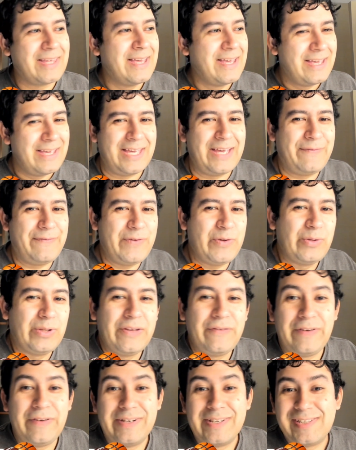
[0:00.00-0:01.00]
if you
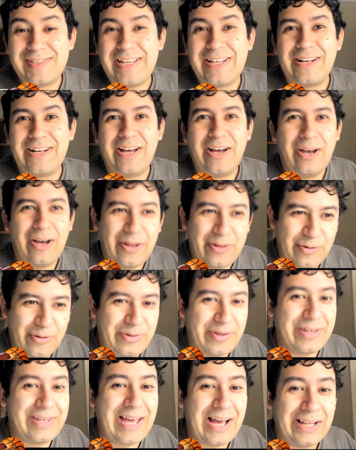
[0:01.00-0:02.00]
live in a state other
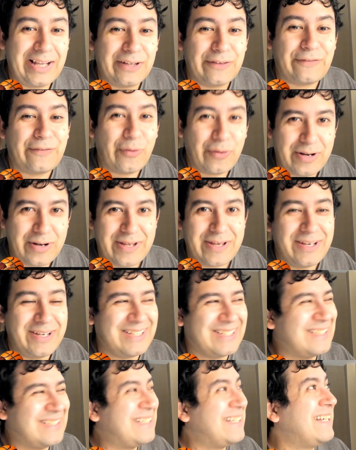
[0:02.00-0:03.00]
than California,
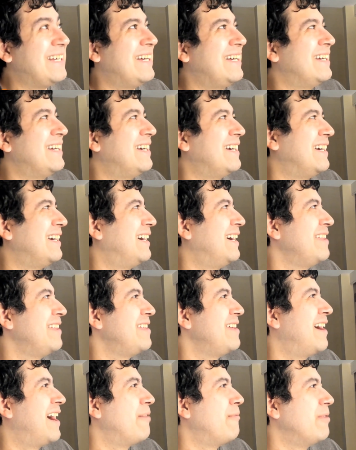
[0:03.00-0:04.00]

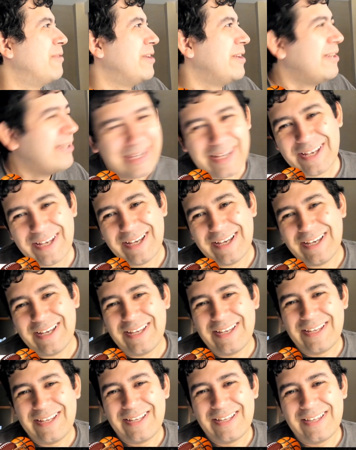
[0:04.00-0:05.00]
the irony,
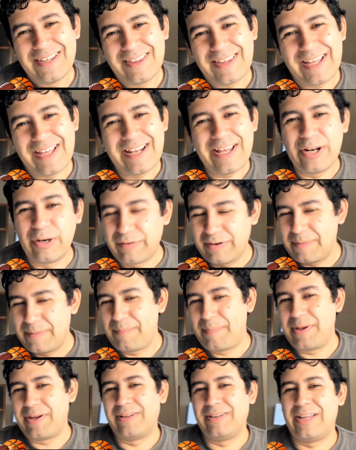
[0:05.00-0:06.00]
then head over to
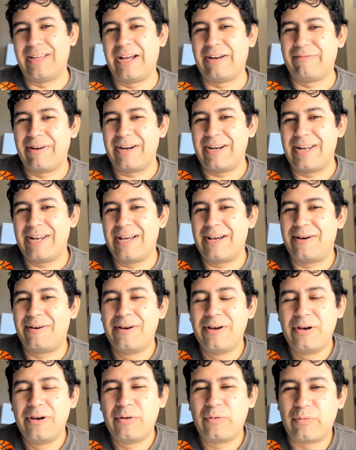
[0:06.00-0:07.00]
Bet Online right now,
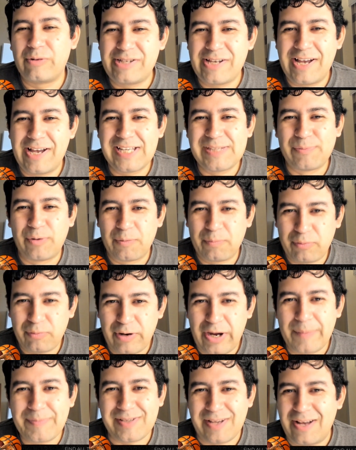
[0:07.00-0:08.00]
which has more
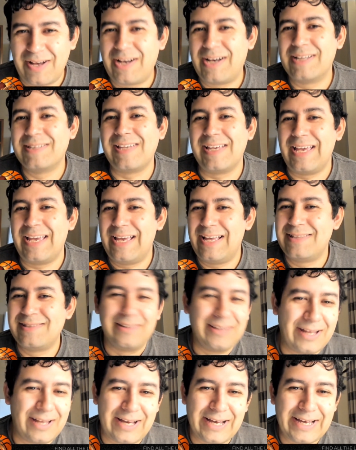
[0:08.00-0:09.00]
props, odds, and
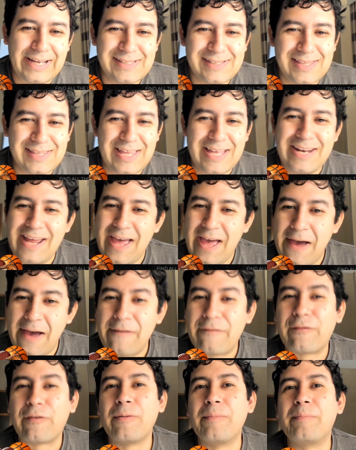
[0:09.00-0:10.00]
lines than
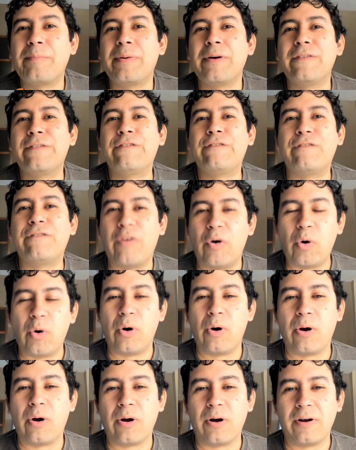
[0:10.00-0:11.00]
ever
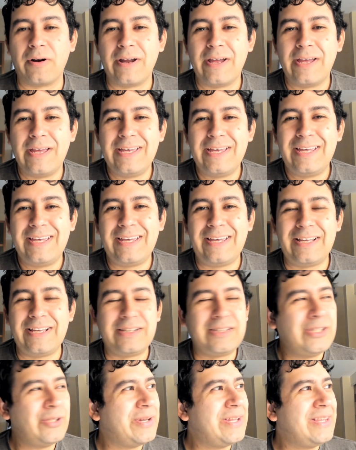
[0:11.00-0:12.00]
before,
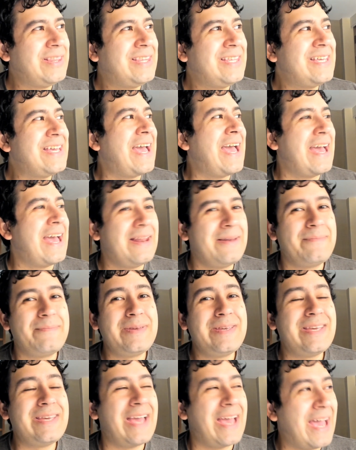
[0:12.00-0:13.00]
including the
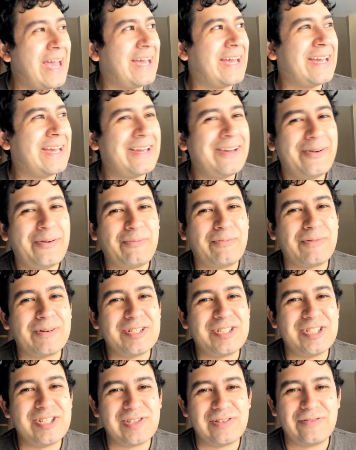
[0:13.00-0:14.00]
NBA,
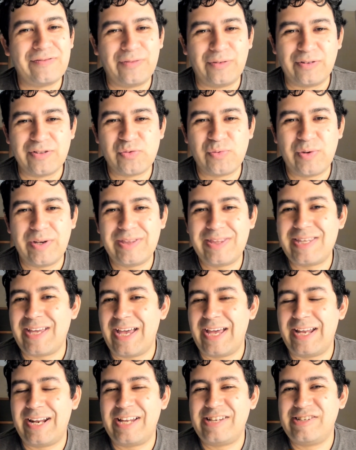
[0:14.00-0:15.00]
which is in full swing. The
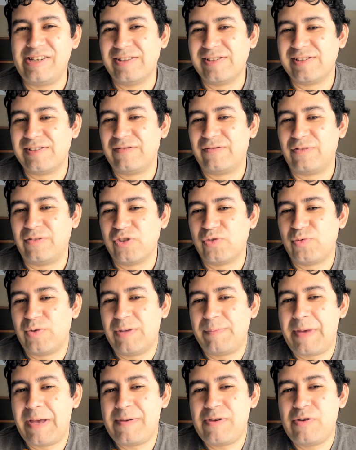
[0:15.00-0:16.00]
NHL is in full
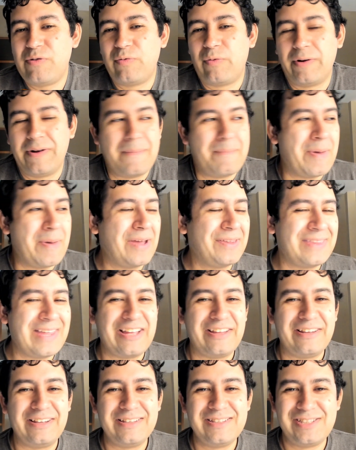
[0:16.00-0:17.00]
swing. Maybe you want to bet
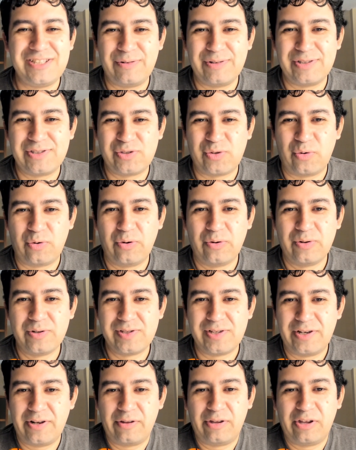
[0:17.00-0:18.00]
that Zegras scores
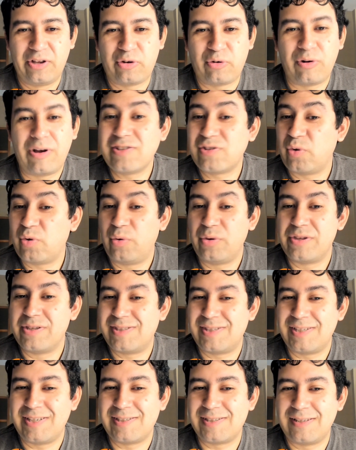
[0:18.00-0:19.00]
another lacrosse goal this
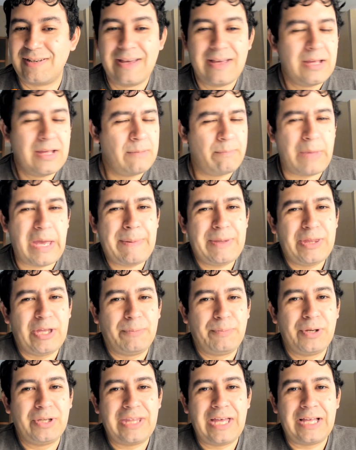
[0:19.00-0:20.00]
season. Maybe they'll
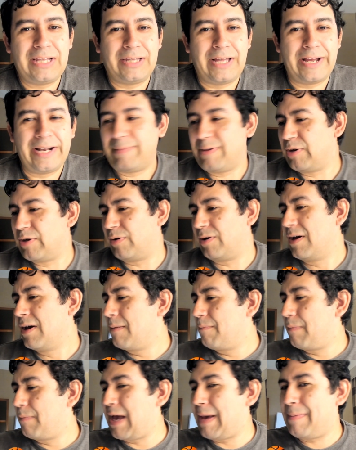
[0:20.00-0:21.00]
put that line up. You know what?
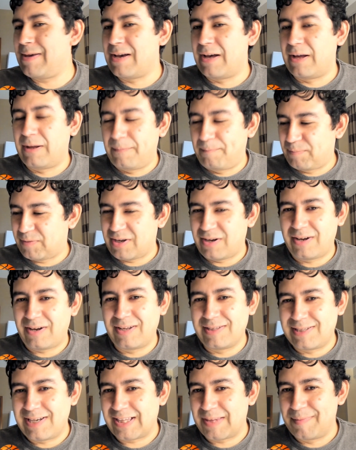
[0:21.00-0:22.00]
Maybe I'll
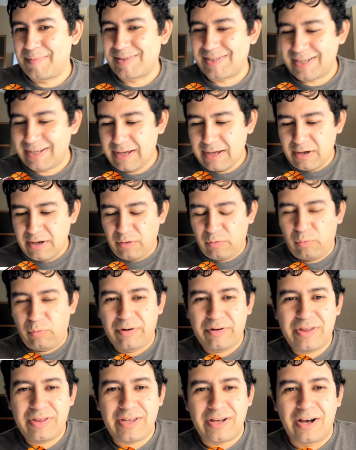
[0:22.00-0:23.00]
contact them and say,
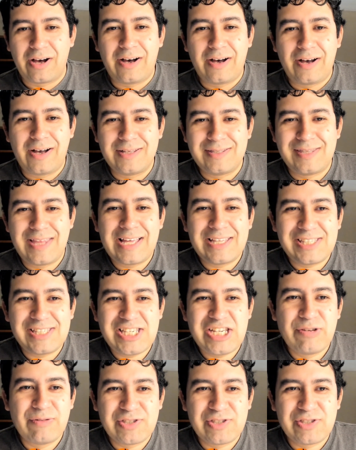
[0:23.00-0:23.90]
what are the odds that Zegras